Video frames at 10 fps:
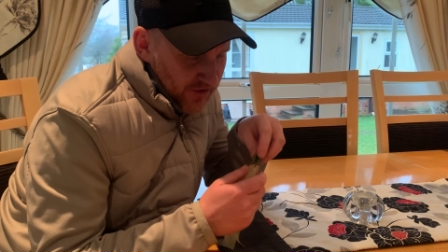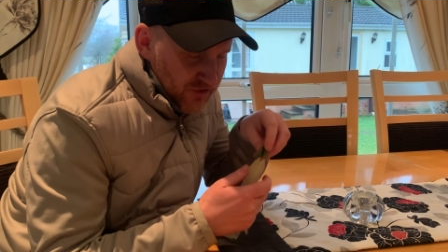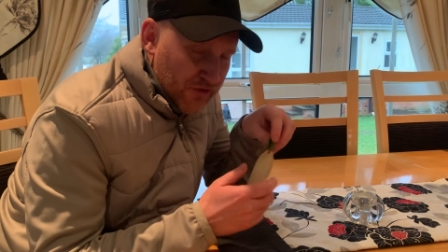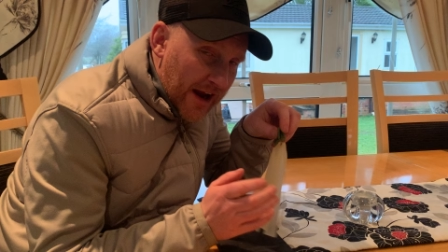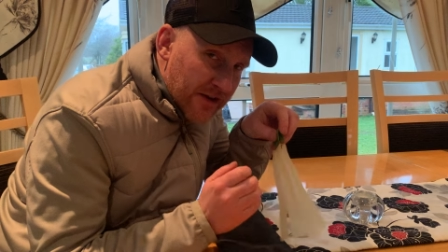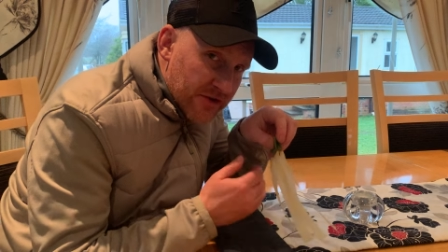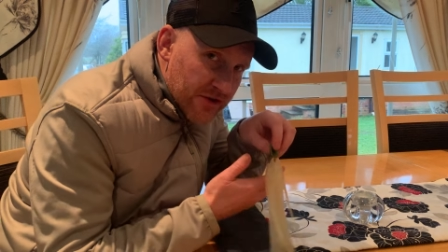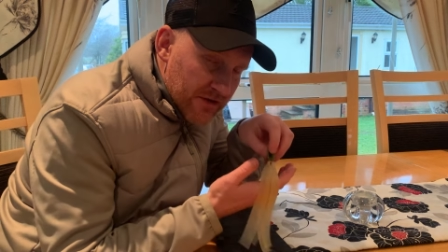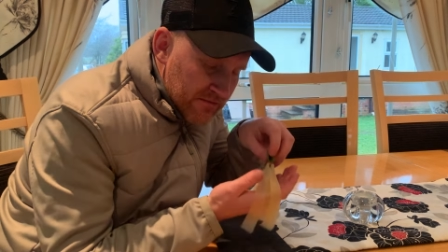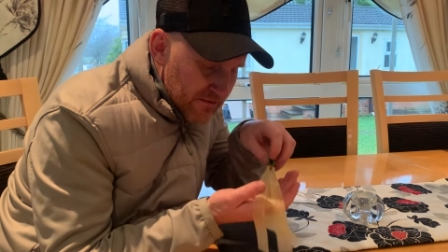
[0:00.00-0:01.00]

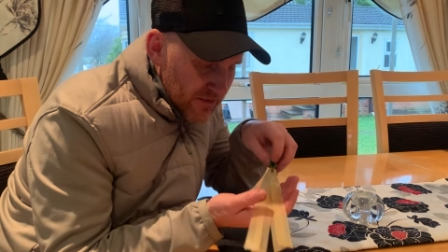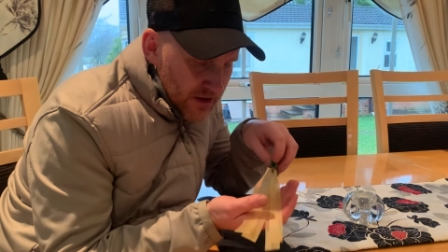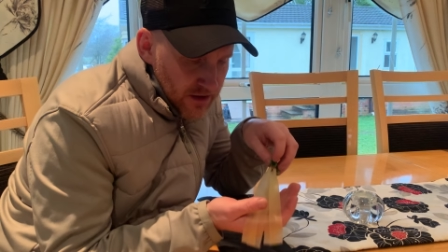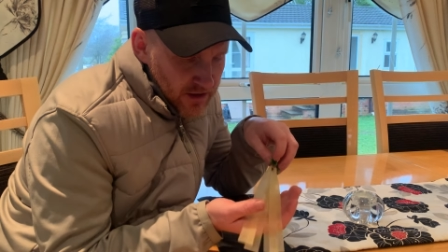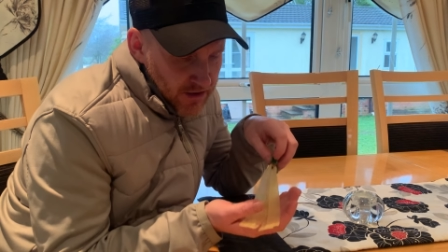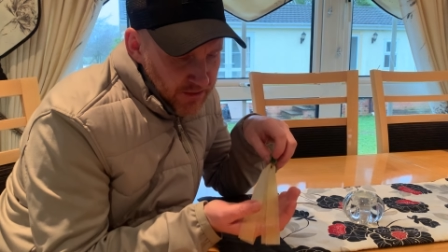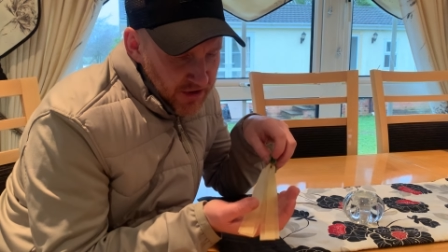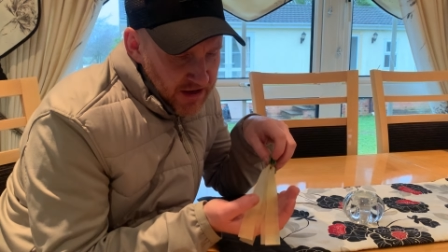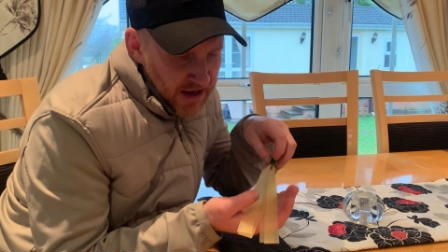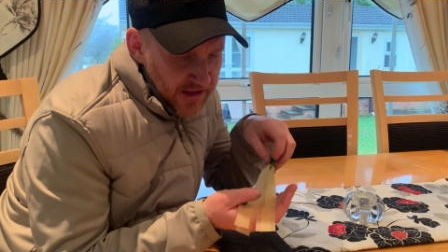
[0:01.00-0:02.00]
stretch.
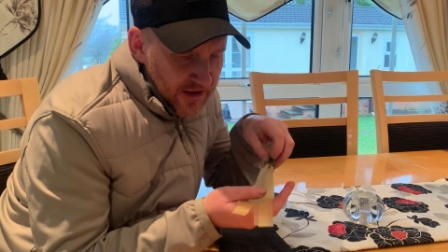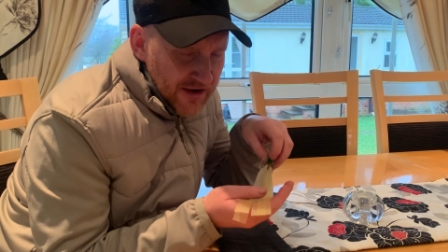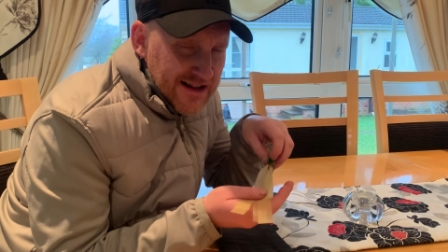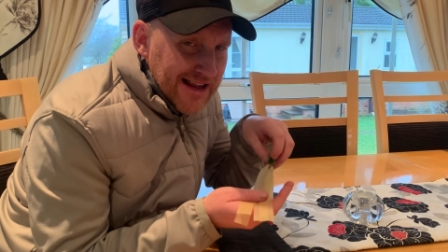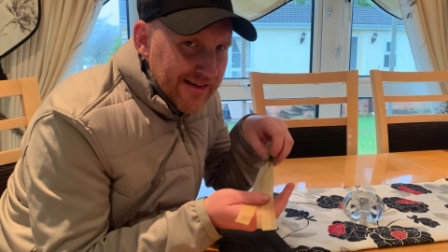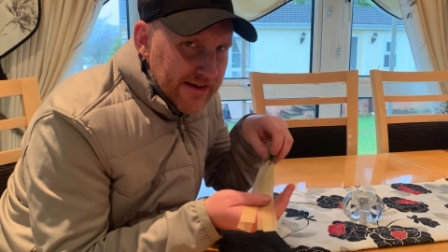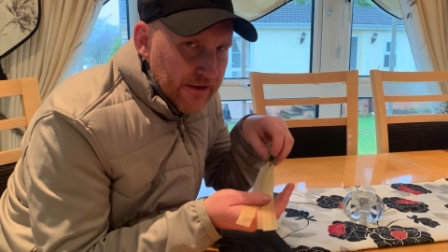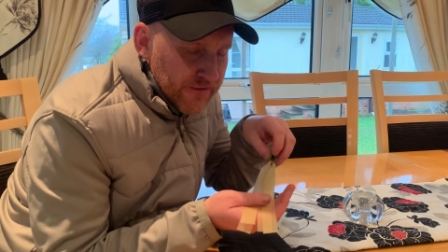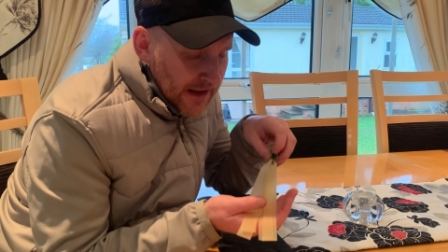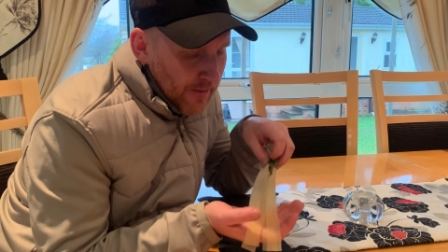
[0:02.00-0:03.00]
But yeah, they're a classic
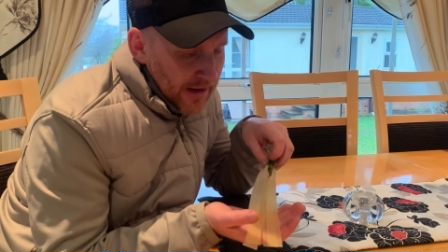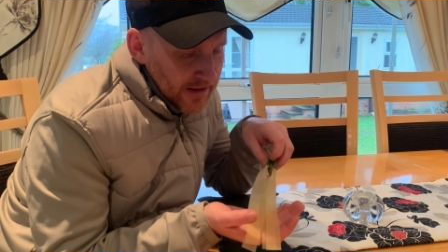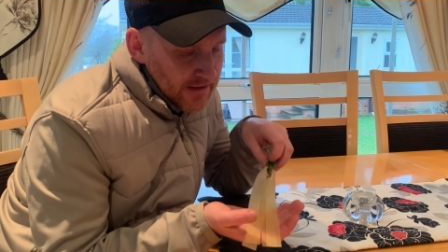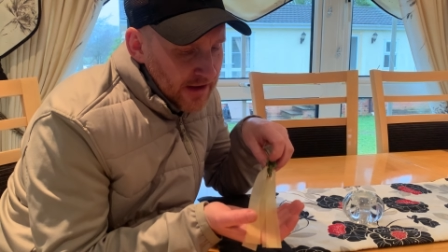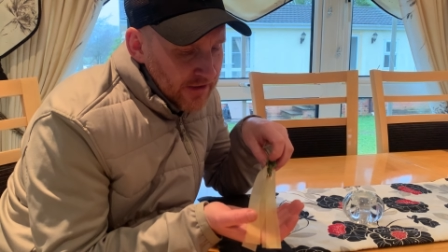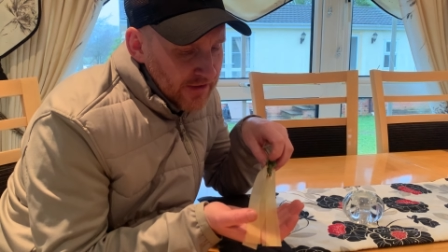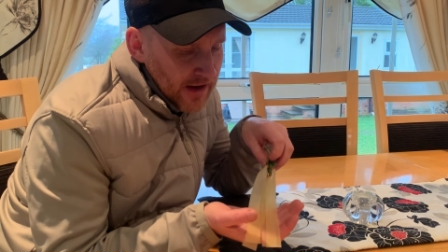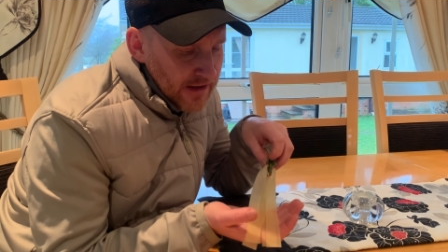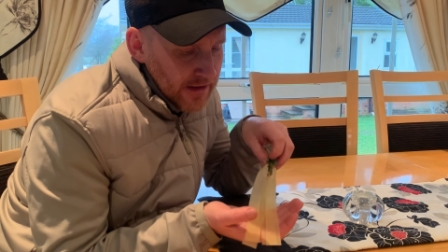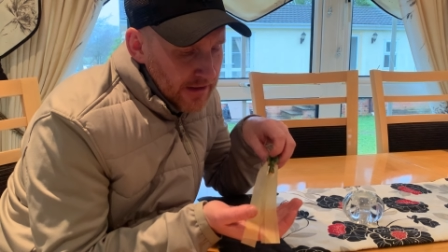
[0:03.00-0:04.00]
flat band, let's
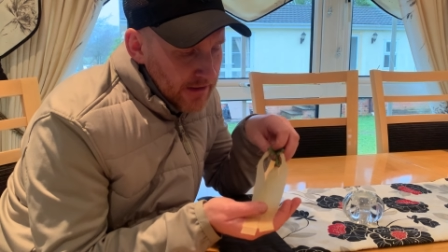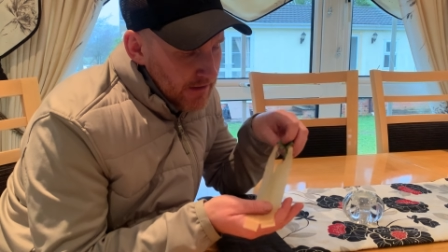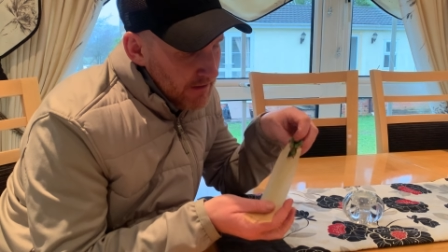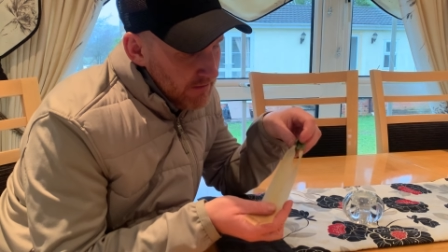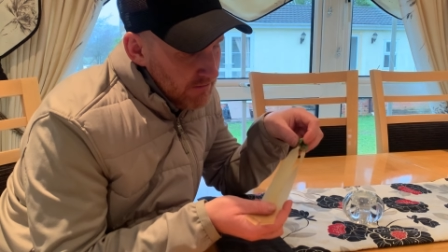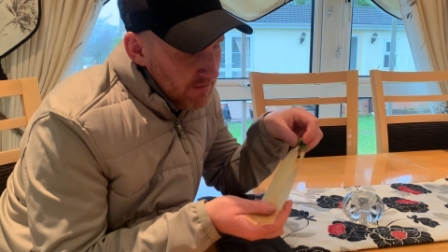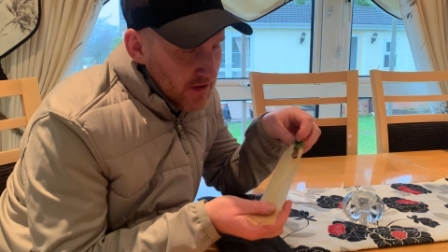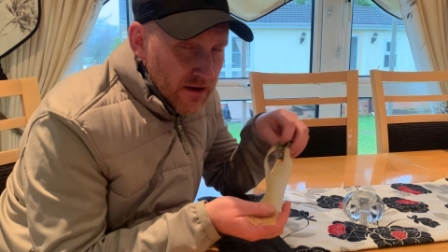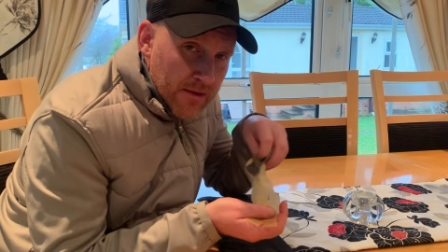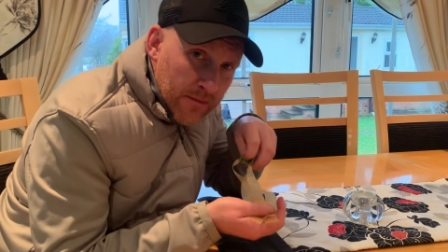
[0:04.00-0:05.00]
say.
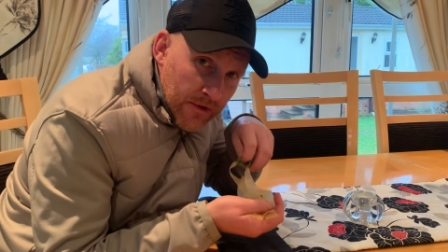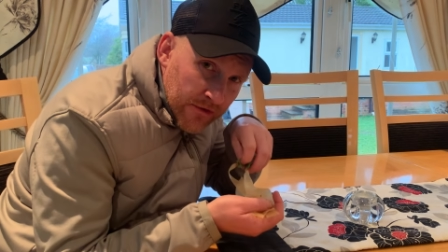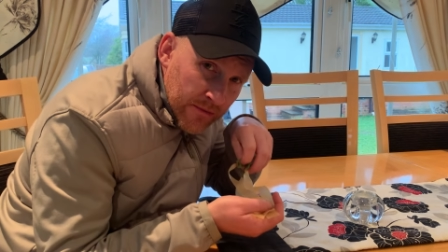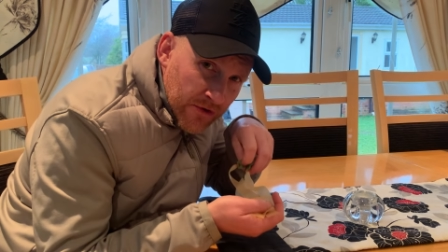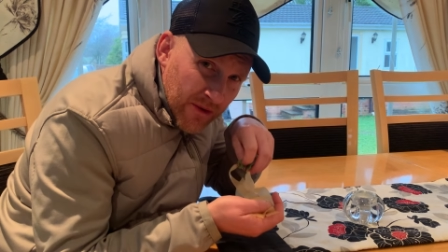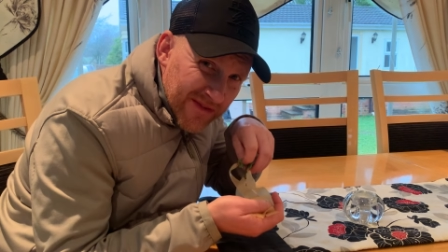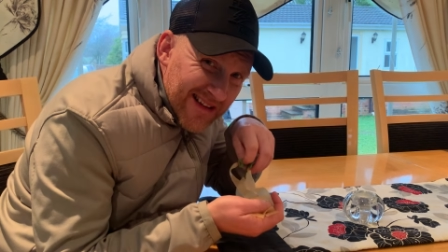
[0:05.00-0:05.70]
But sometimes